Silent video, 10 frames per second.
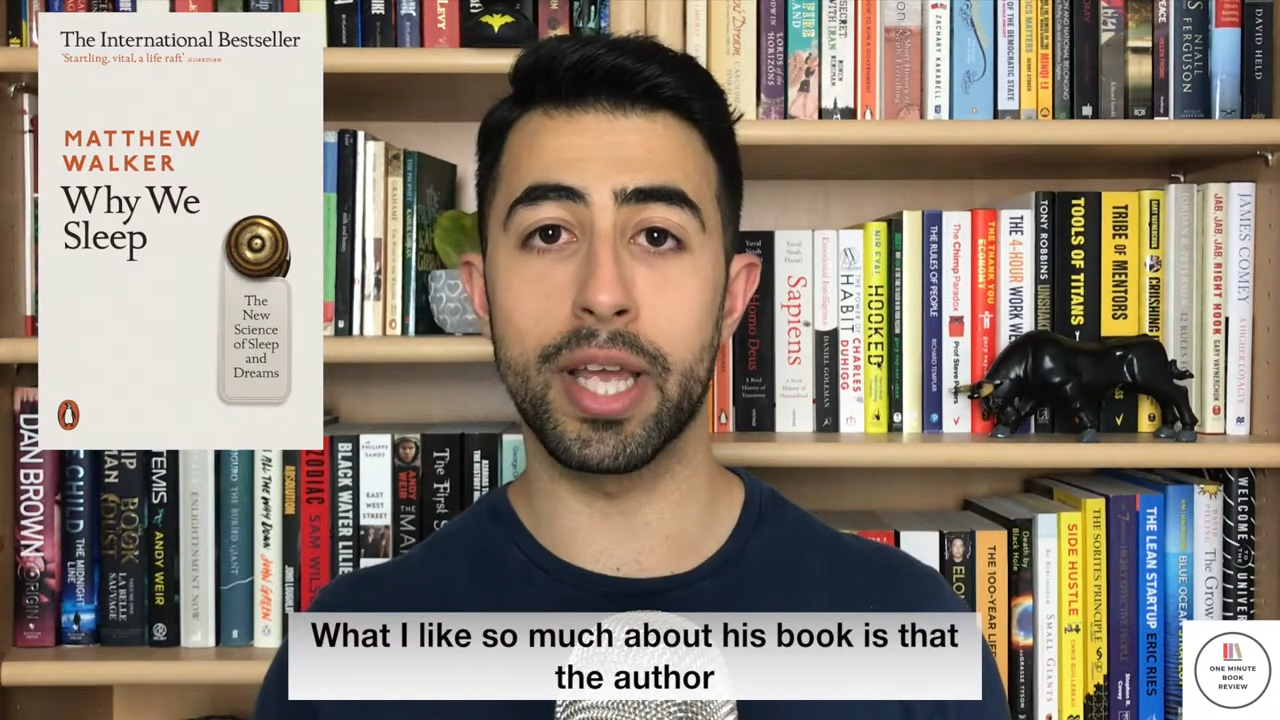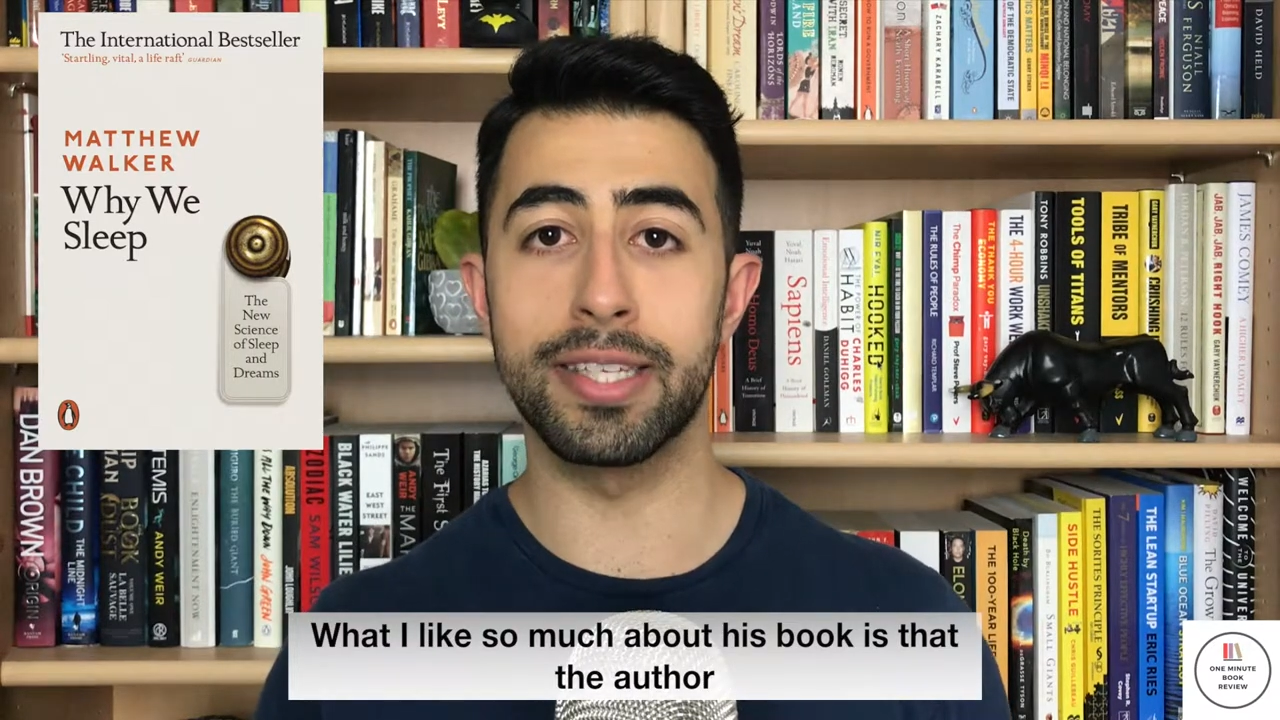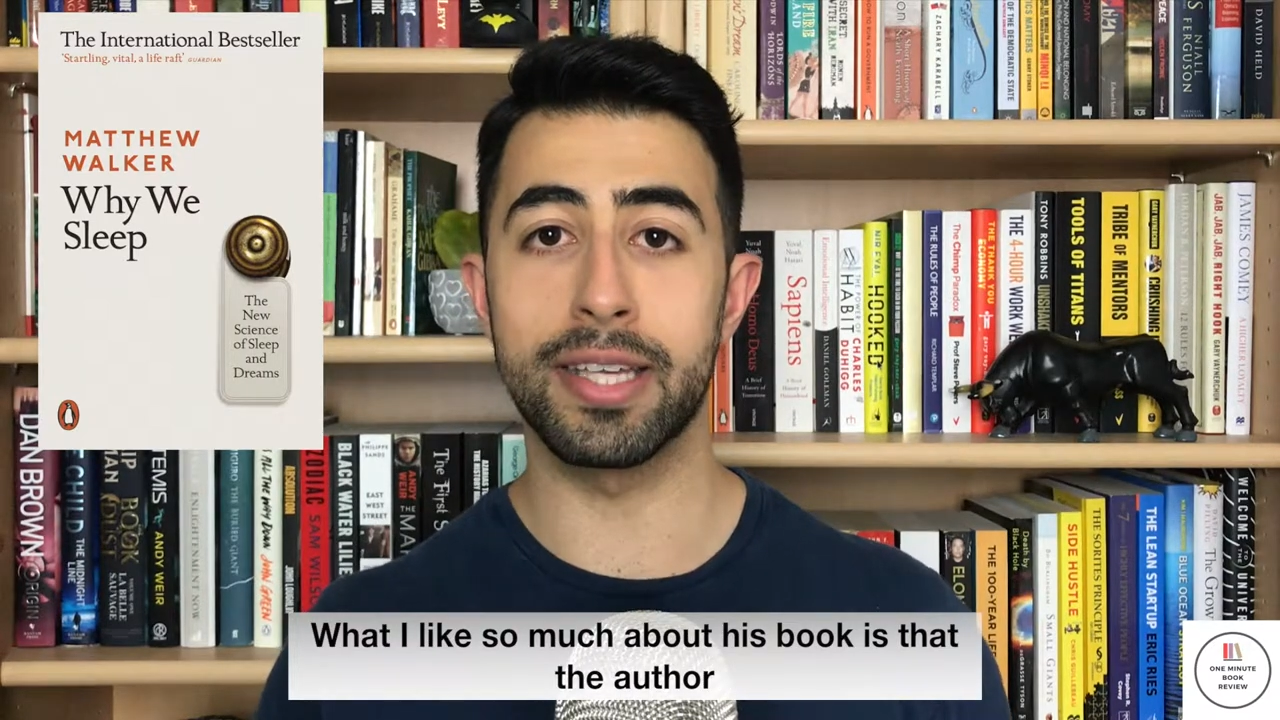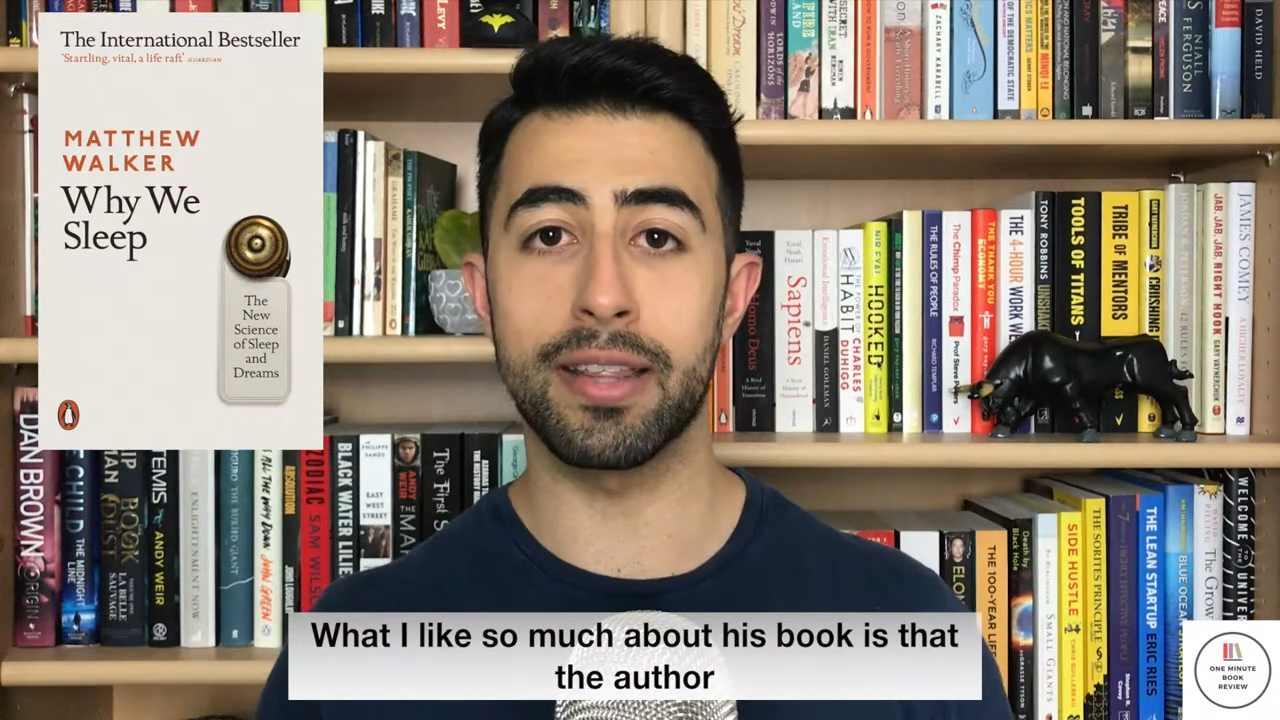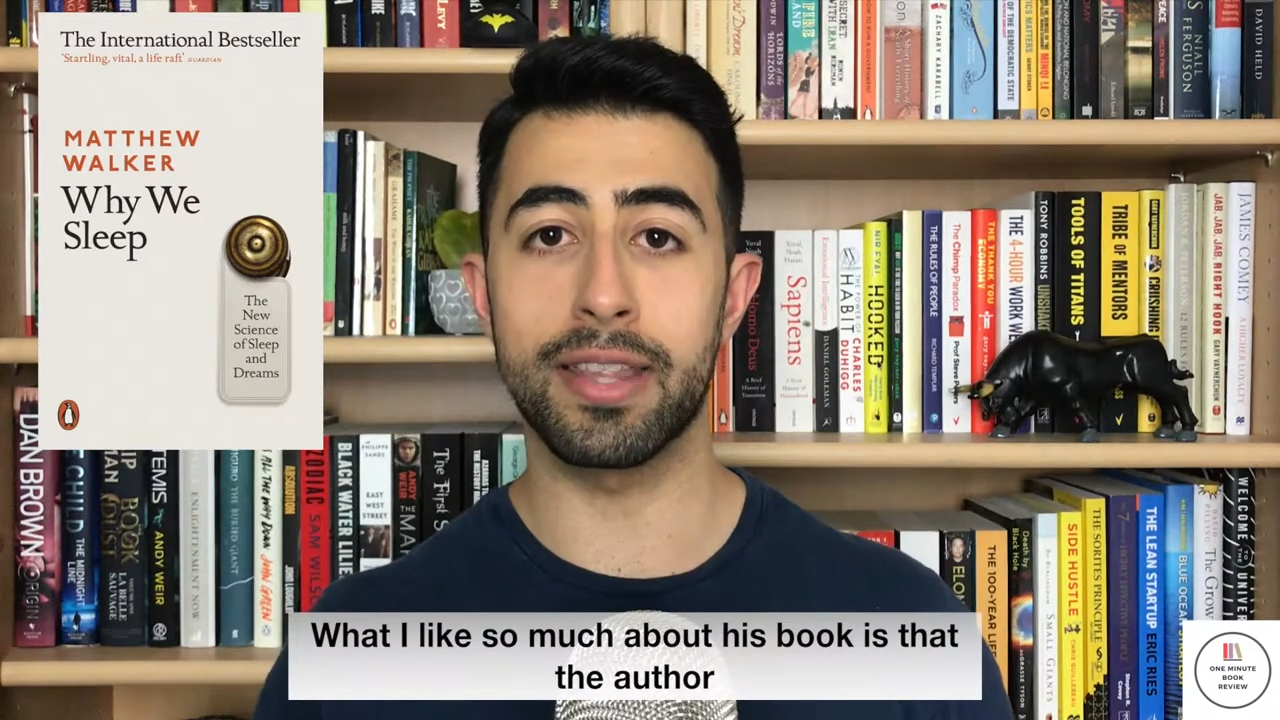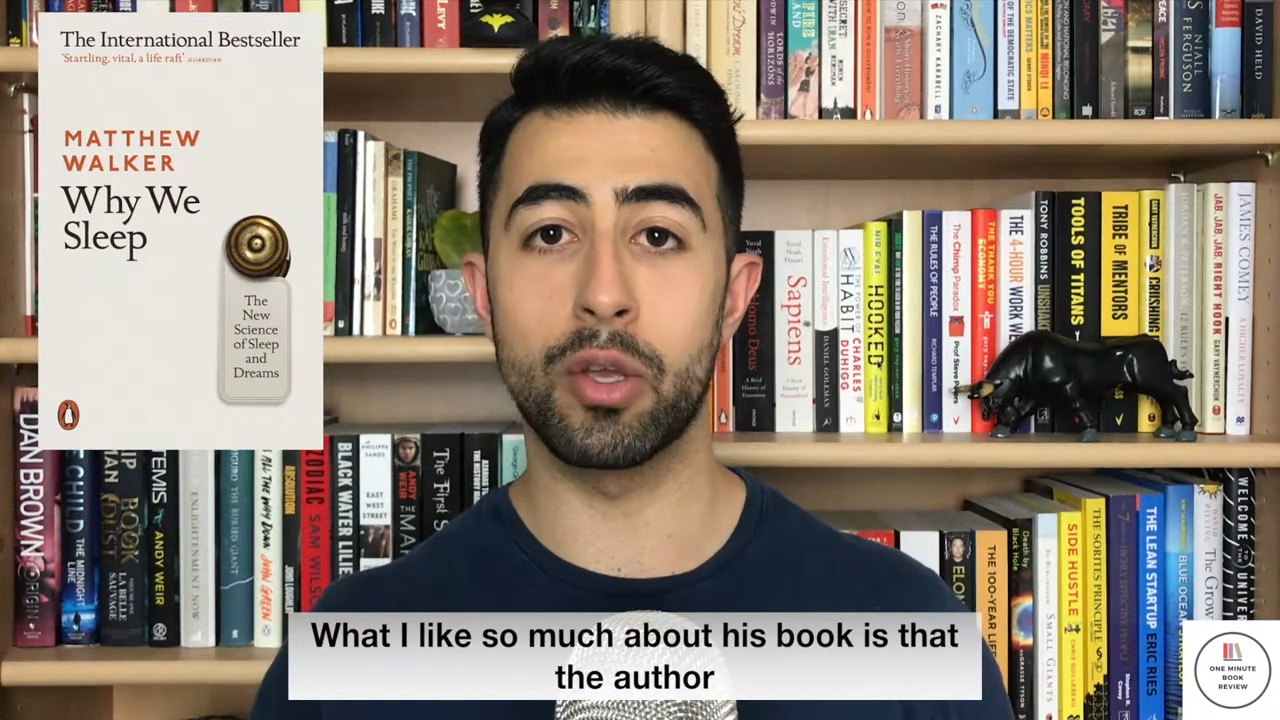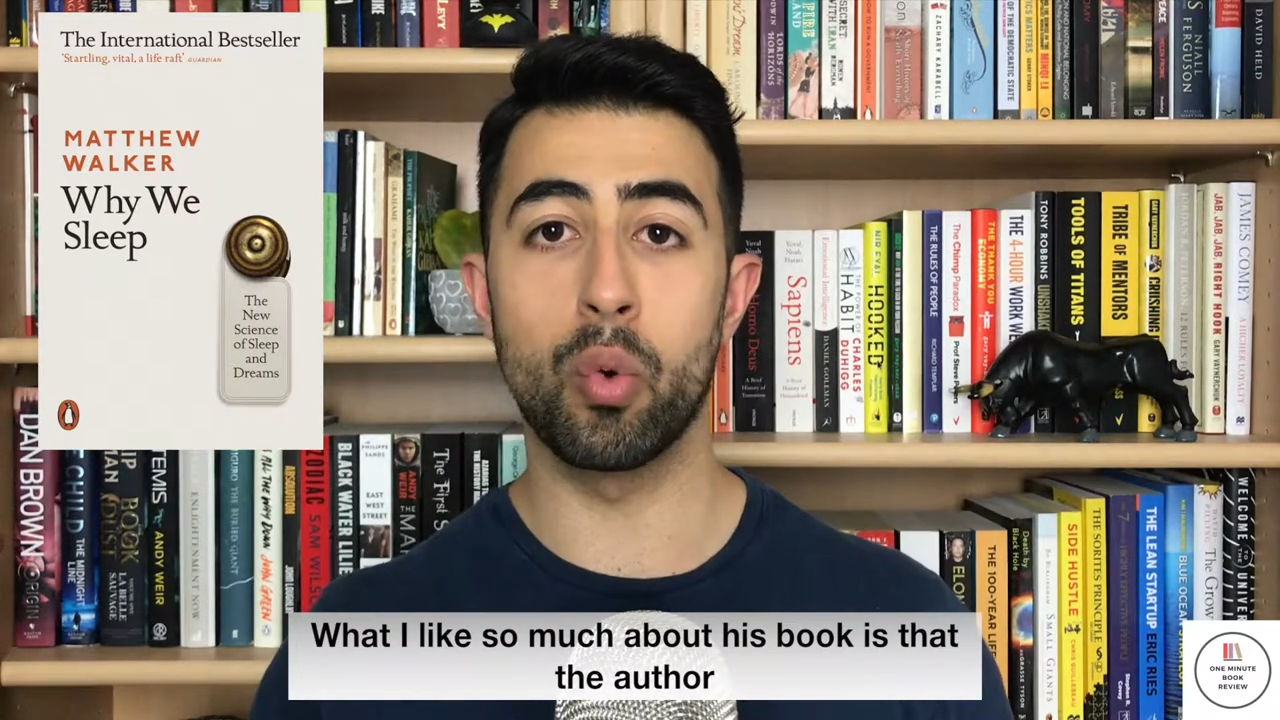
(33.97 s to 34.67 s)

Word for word: is that the